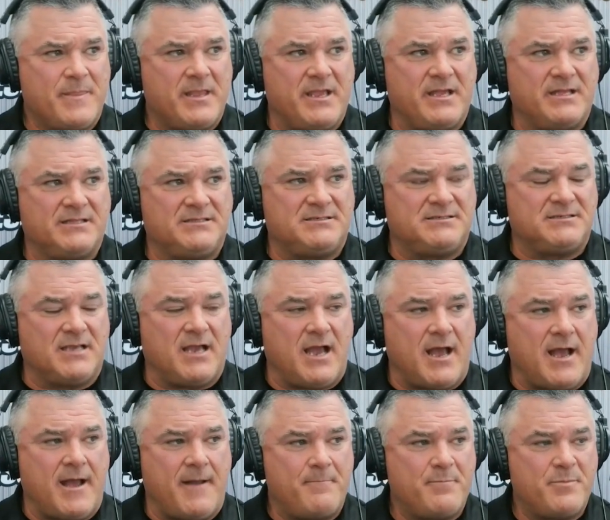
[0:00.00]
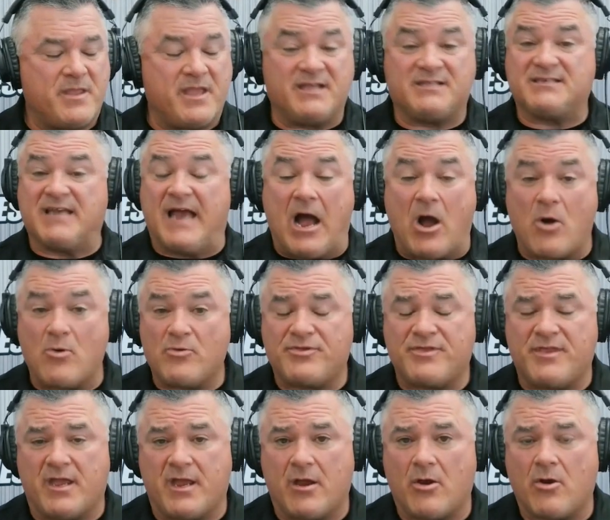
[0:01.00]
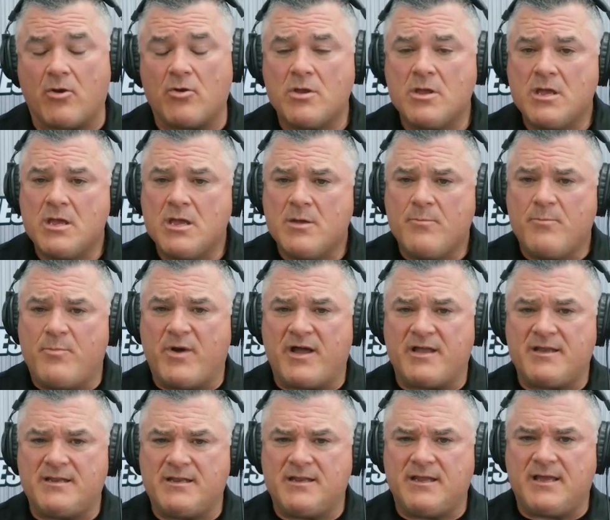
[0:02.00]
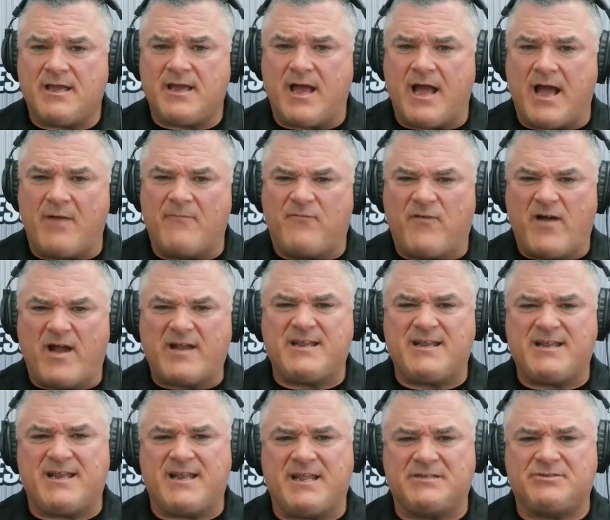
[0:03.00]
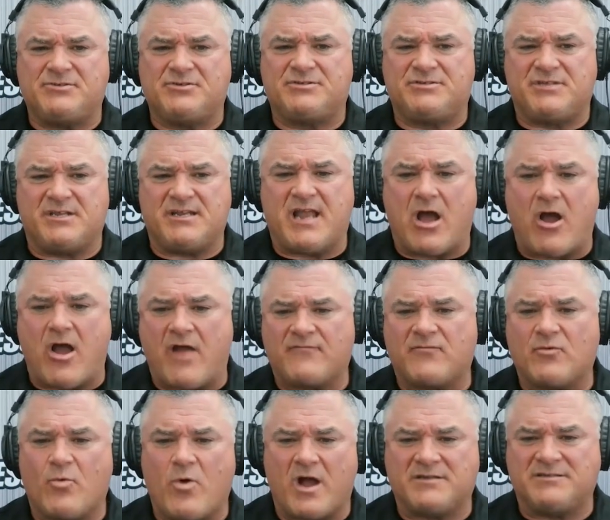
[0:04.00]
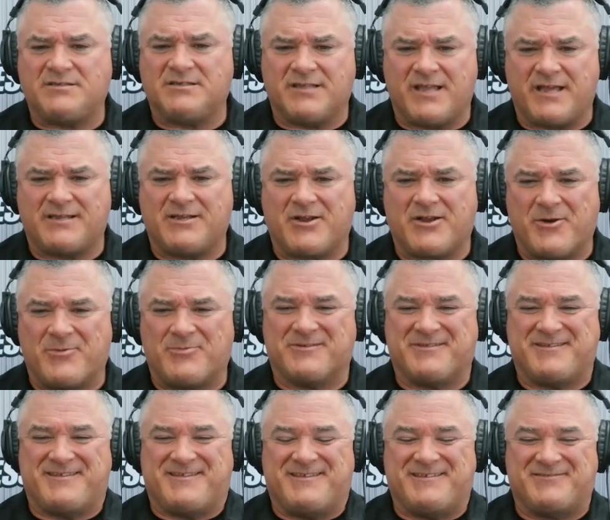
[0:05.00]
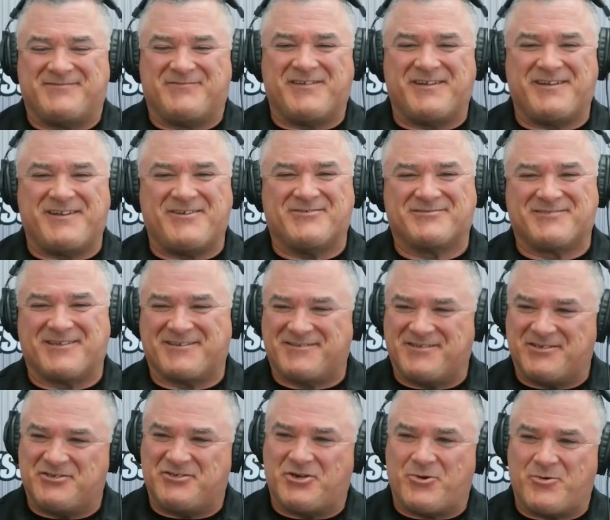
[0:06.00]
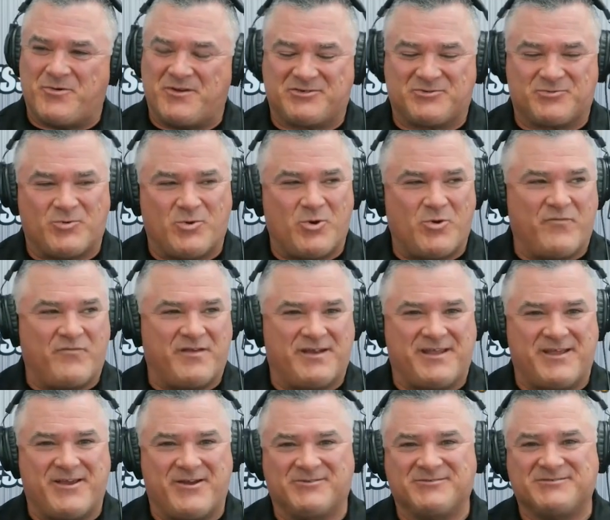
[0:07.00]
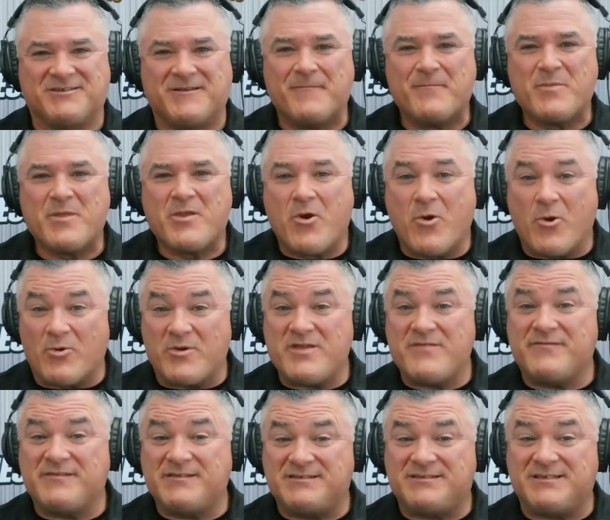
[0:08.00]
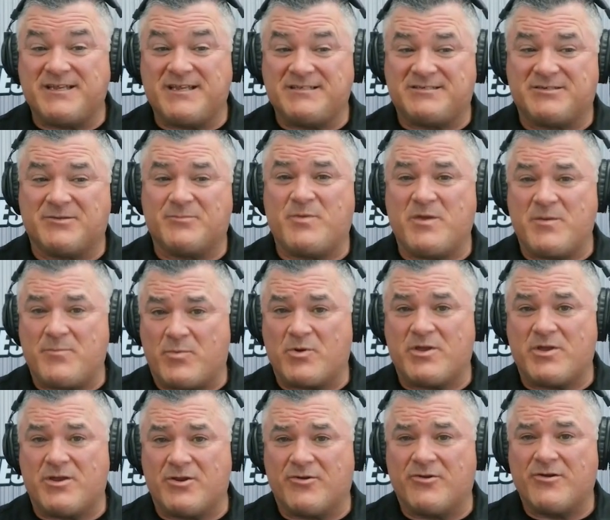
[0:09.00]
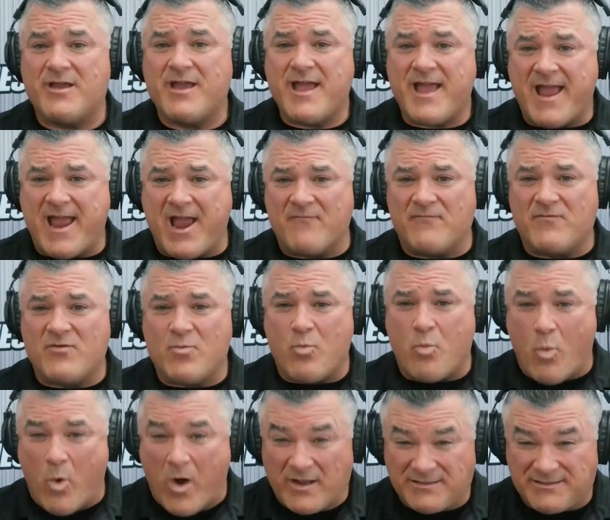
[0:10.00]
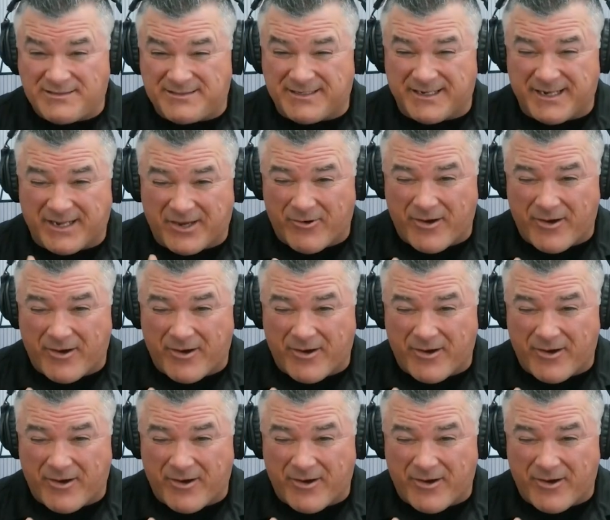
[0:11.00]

it's out there, but I'm finding it interesting now after watching like a couple of these videos, like the Joey Swoll videos, or even seeing some people here every once in a